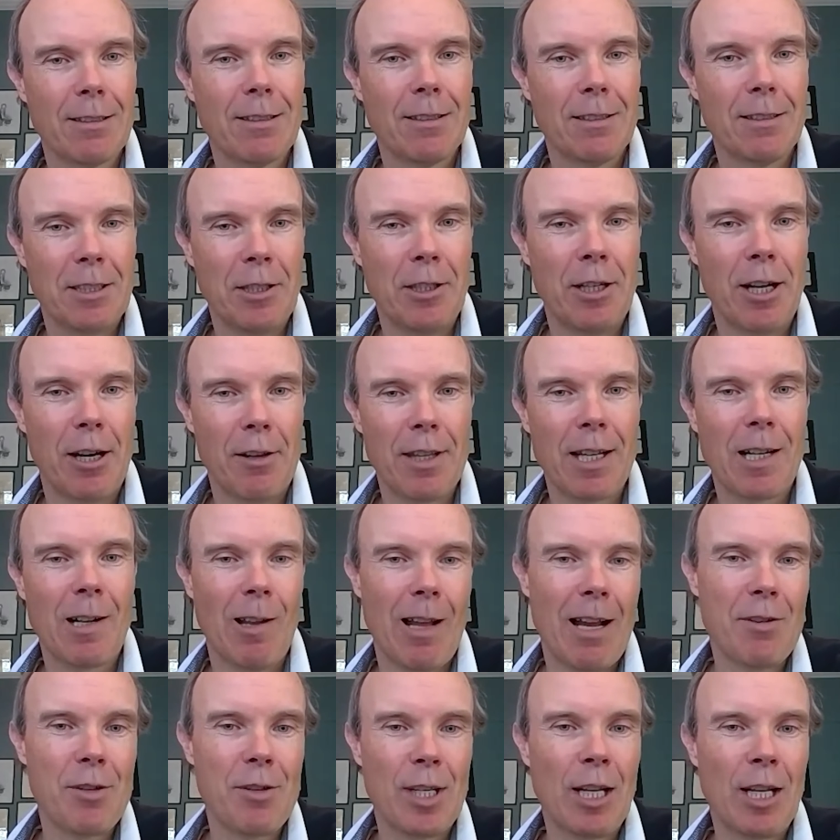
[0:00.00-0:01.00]
You know, the
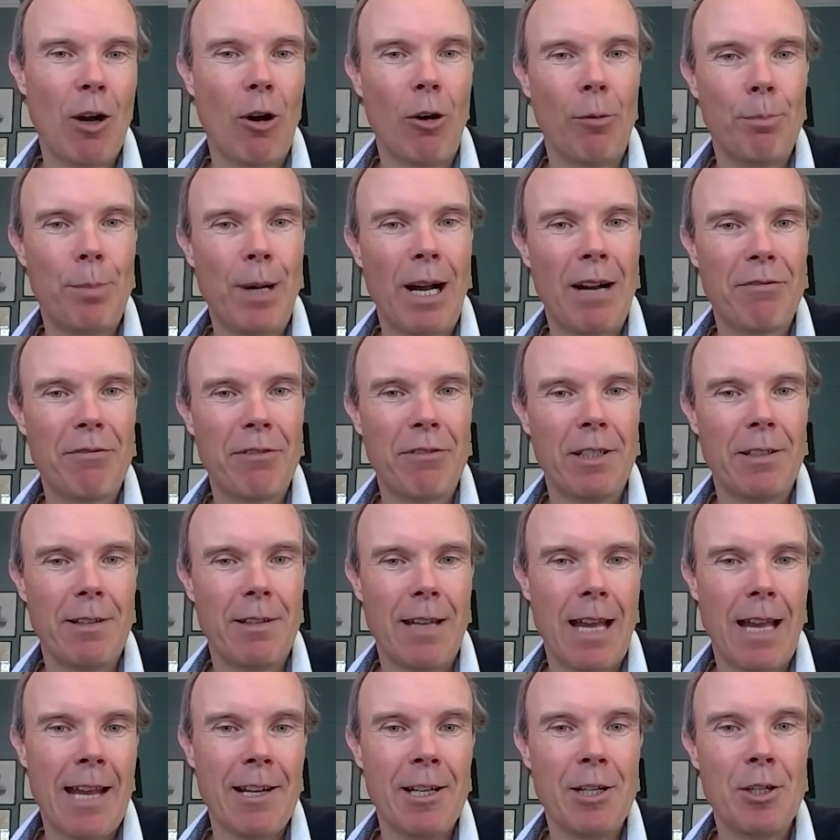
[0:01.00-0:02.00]
classic old Buffett
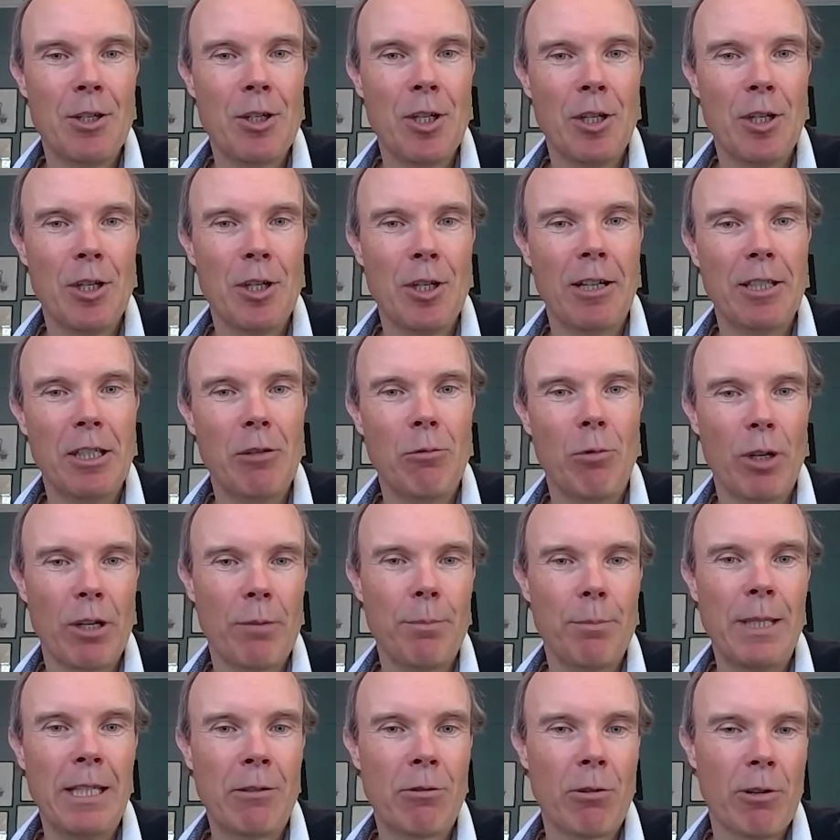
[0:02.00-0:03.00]
adage, you know, you want to
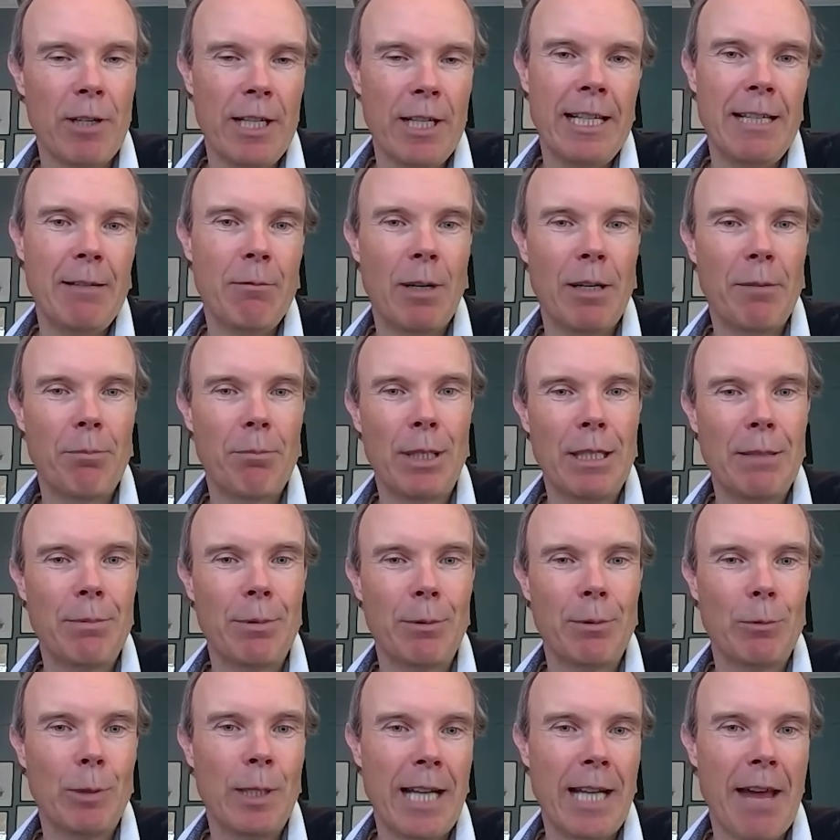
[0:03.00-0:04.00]
be greedy
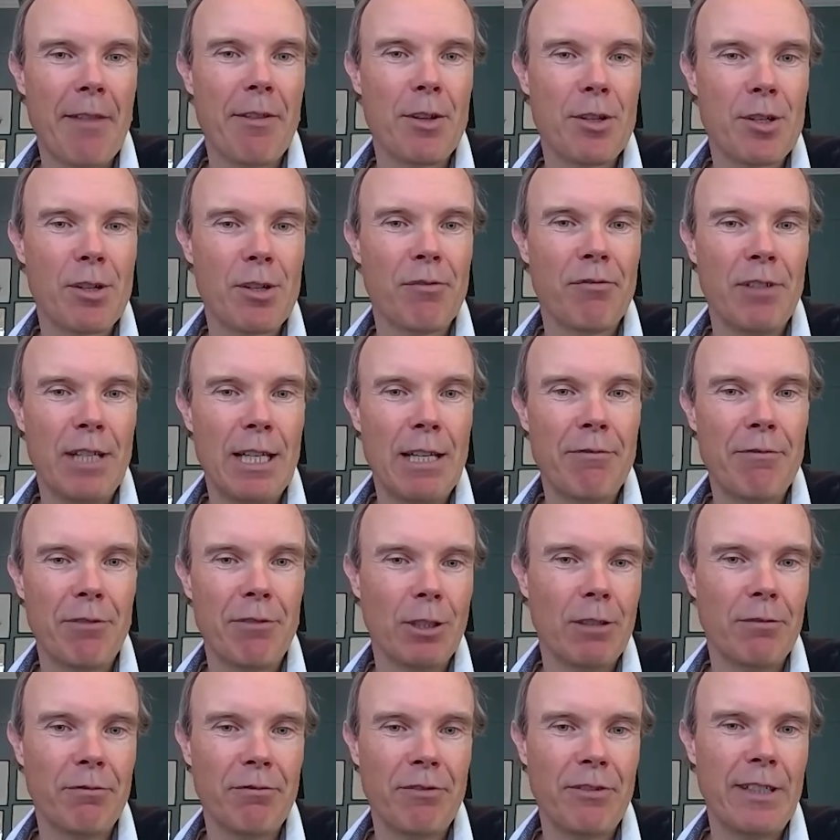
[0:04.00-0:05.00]
when others are fearful
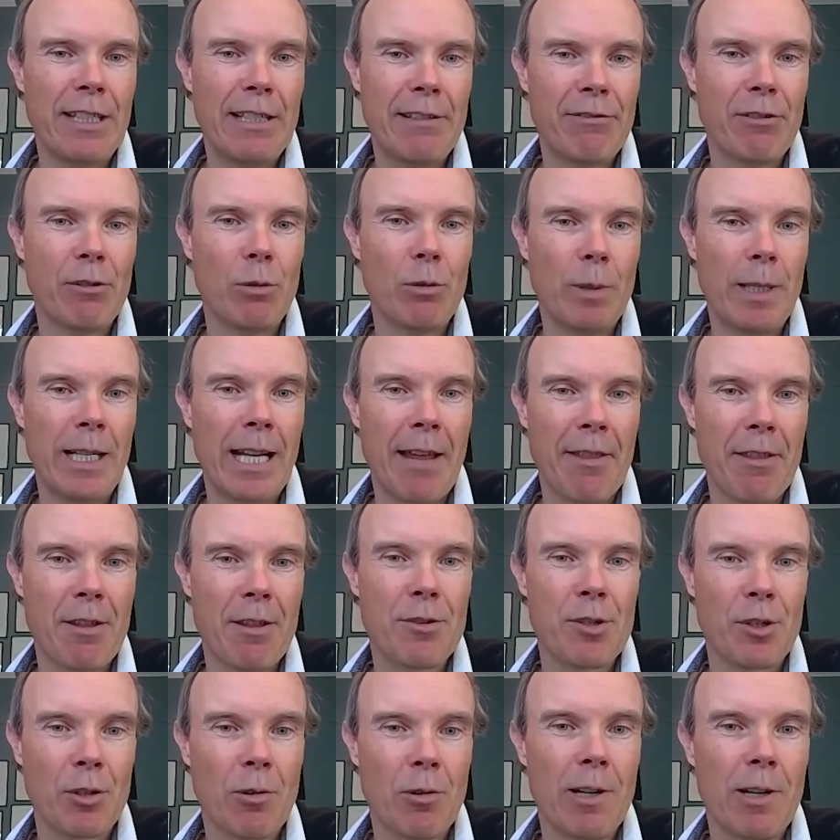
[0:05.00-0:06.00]
and fearful when others
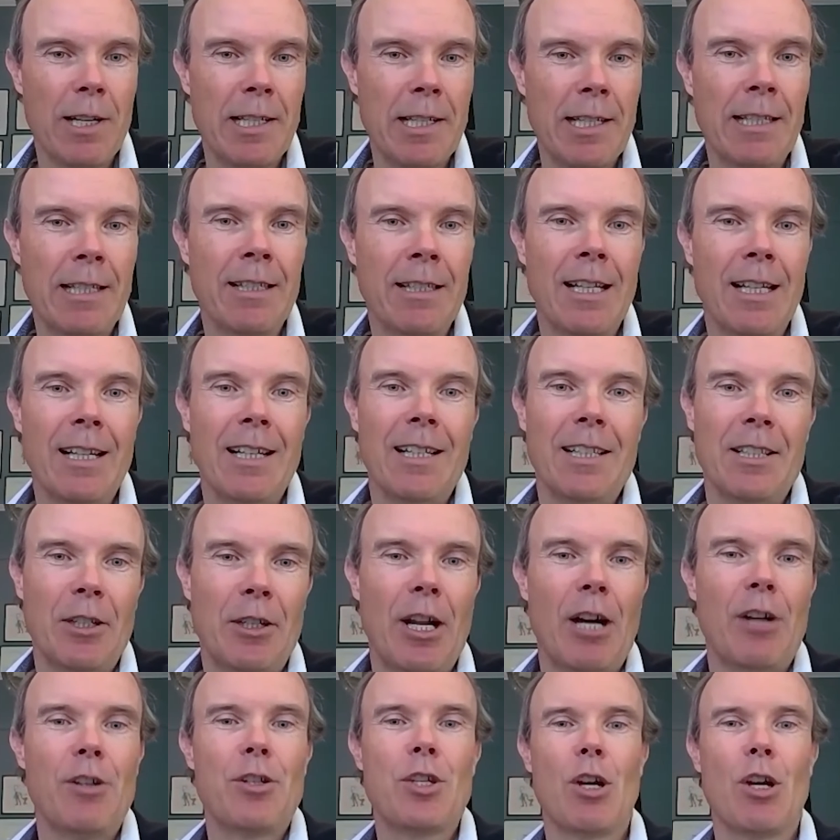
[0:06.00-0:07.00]
are greedy. You
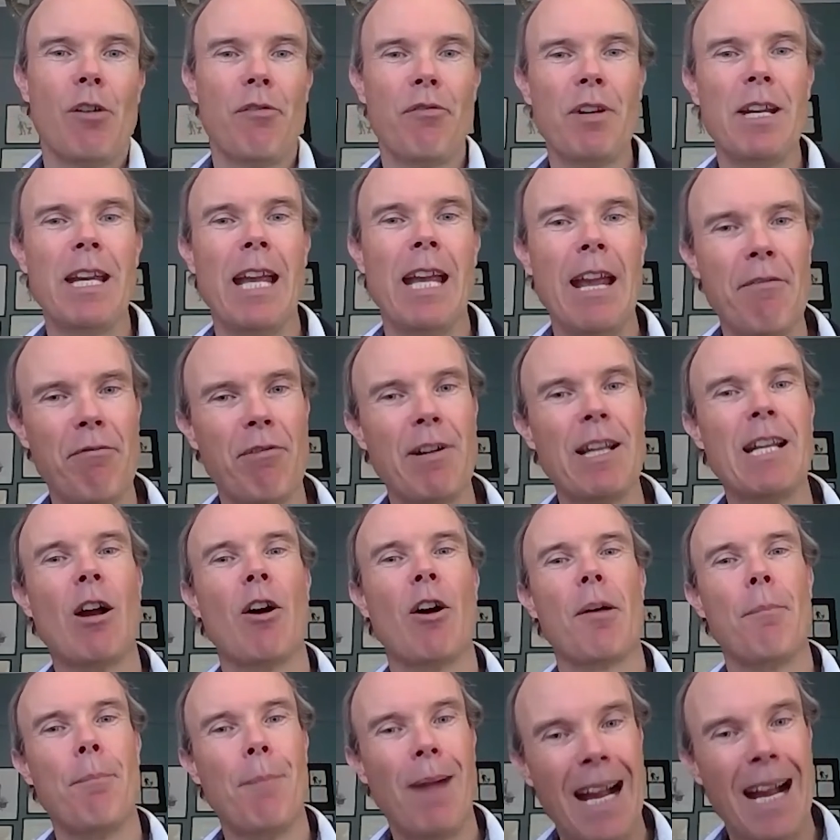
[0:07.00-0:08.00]
know, so if we got
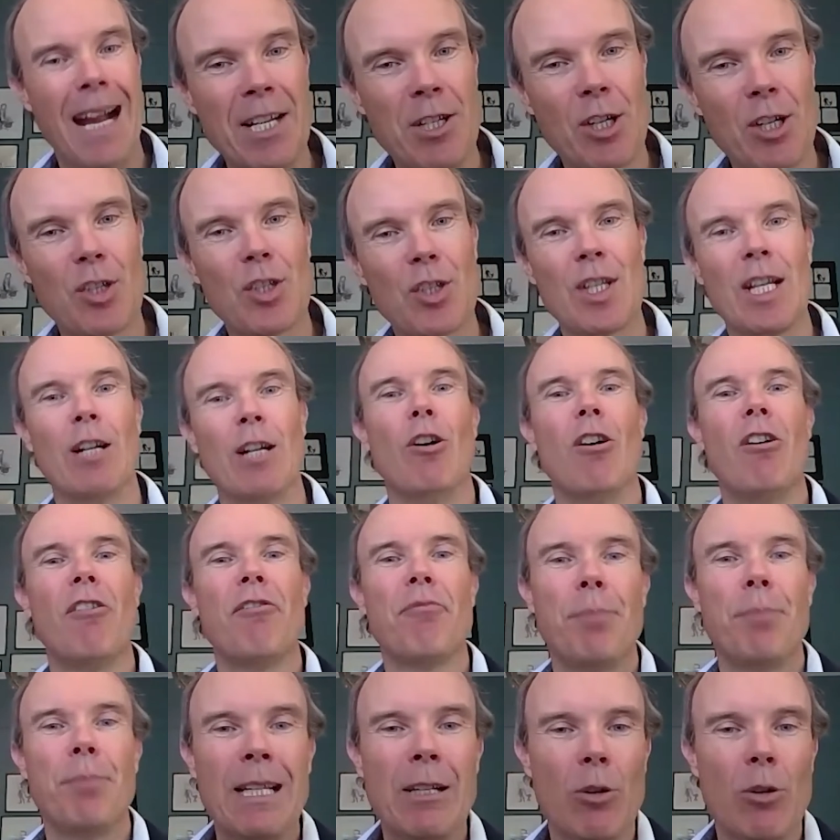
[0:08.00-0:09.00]
a major sell-off
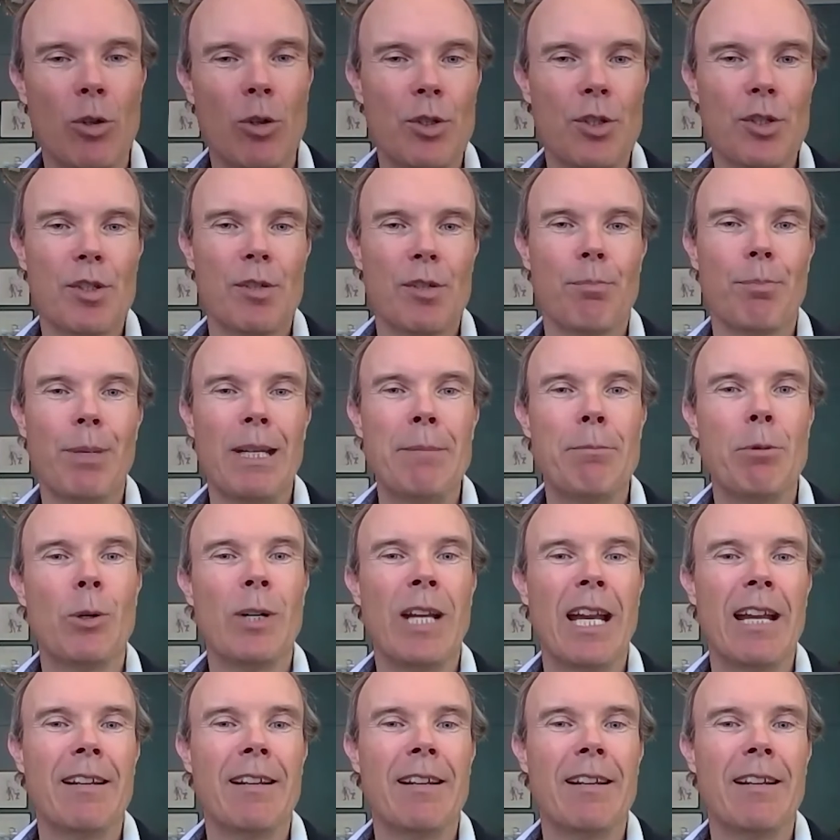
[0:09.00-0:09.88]
because people